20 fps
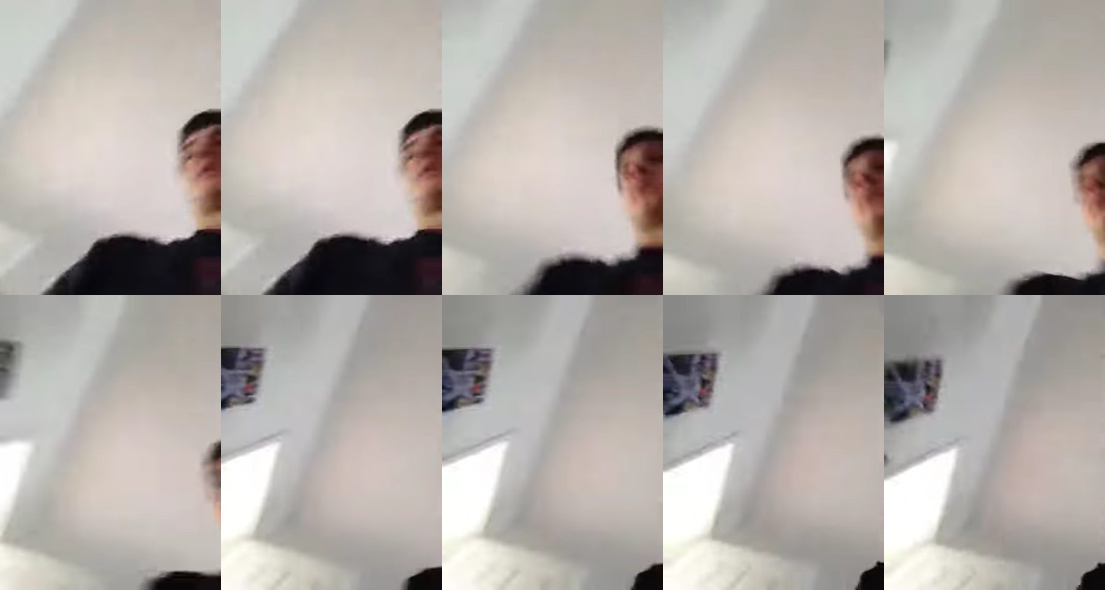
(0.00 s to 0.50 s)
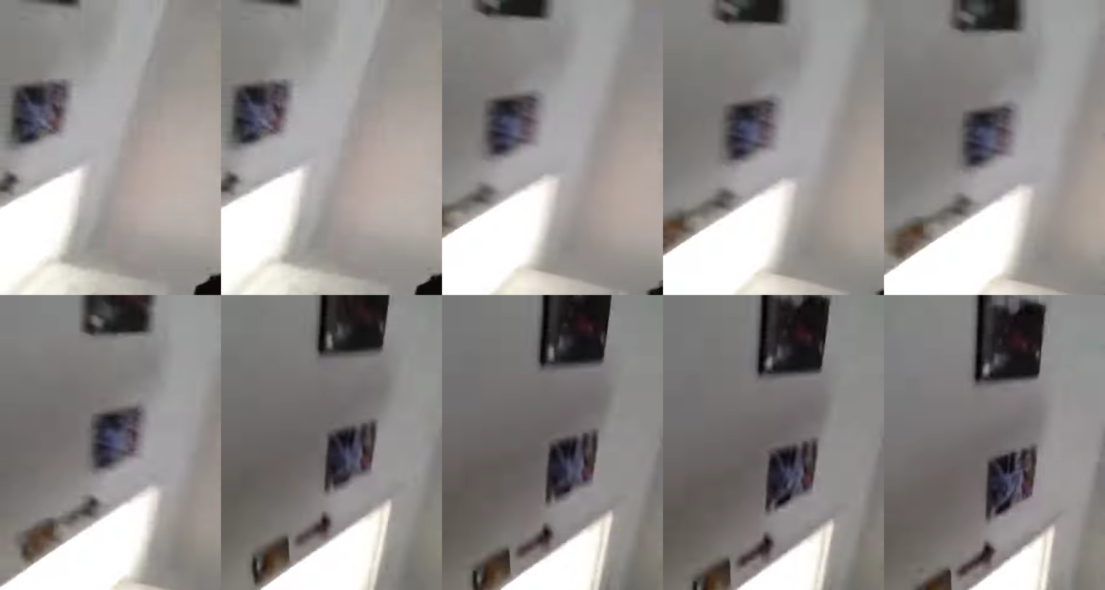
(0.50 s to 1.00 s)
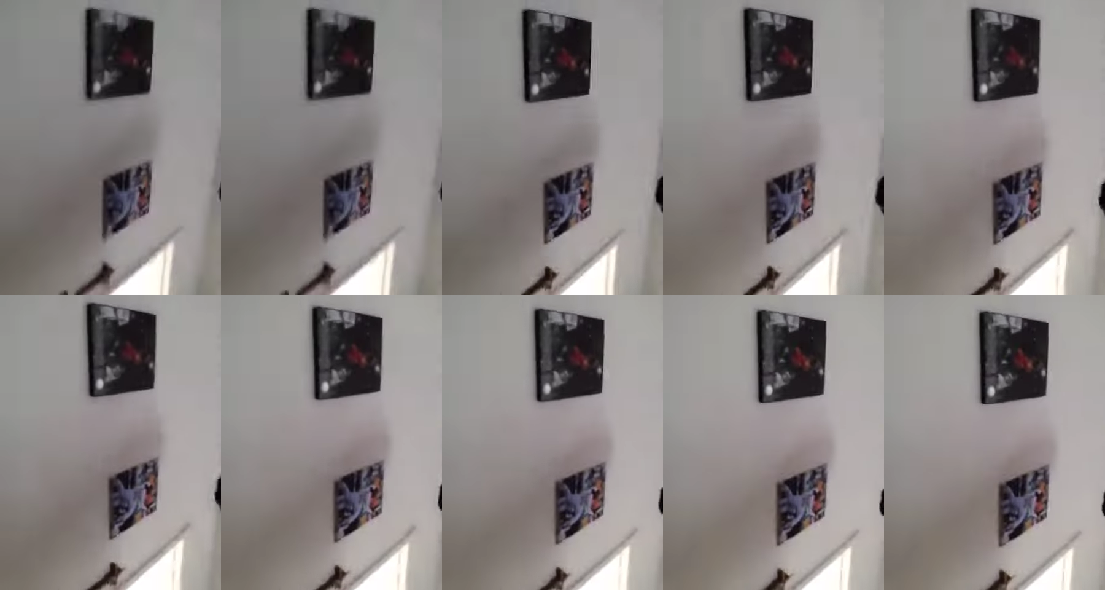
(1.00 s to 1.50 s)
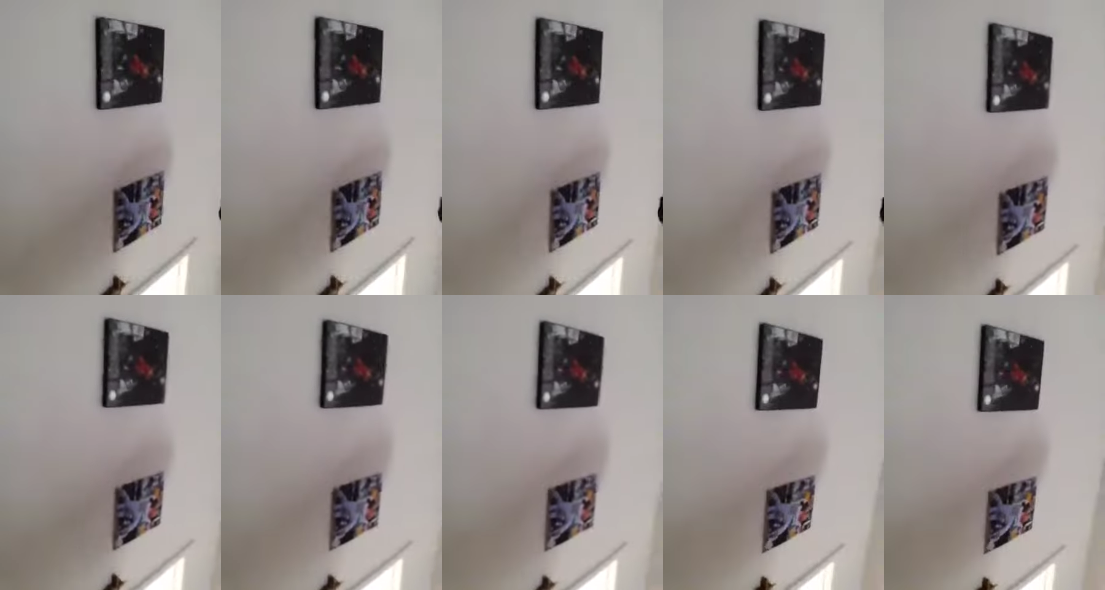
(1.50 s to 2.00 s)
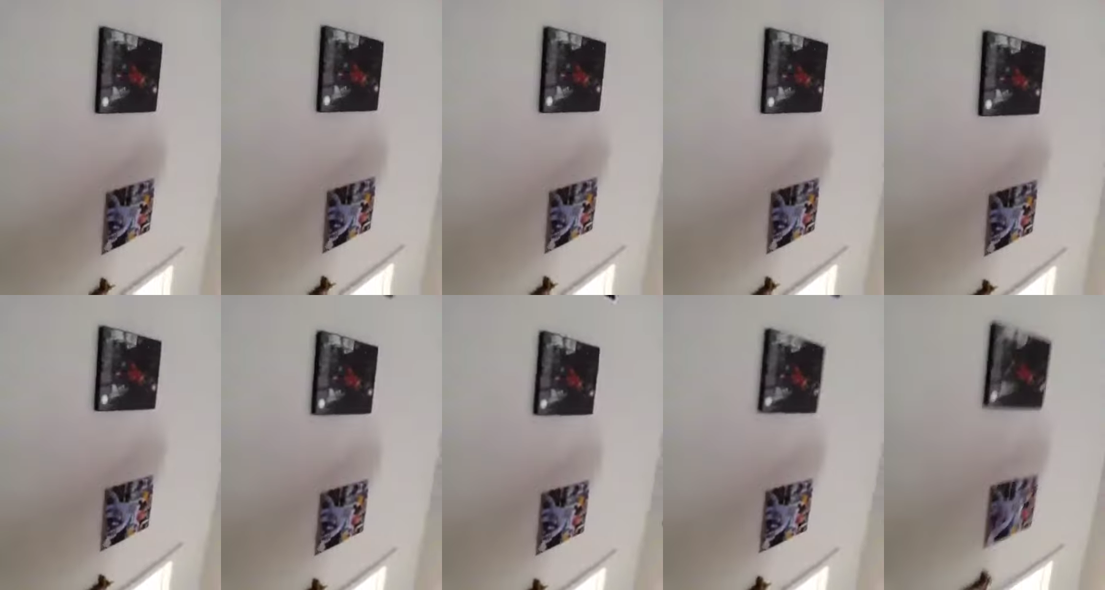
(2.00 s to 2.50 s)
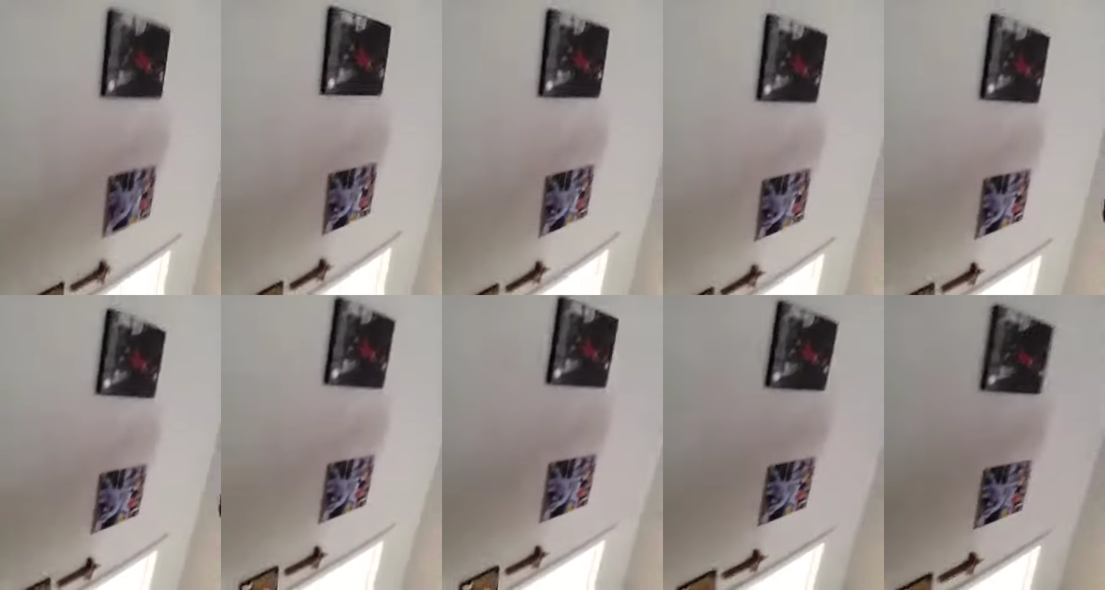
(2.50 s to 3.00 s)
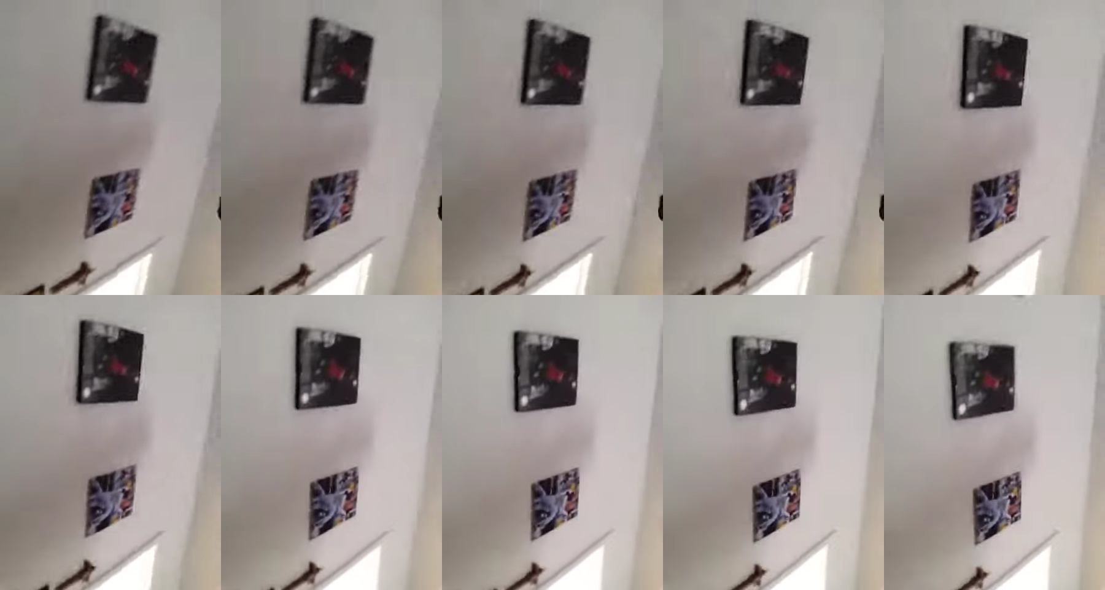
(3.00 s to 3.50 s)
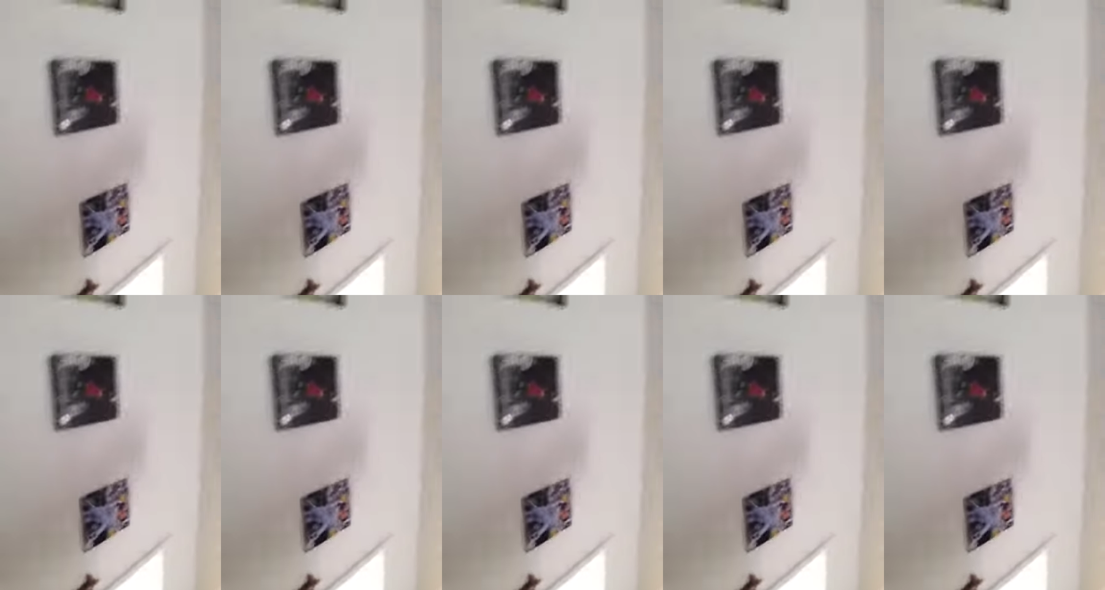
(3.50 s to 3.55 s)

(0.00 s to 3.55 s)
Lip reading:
Nobody's mouth can be seen.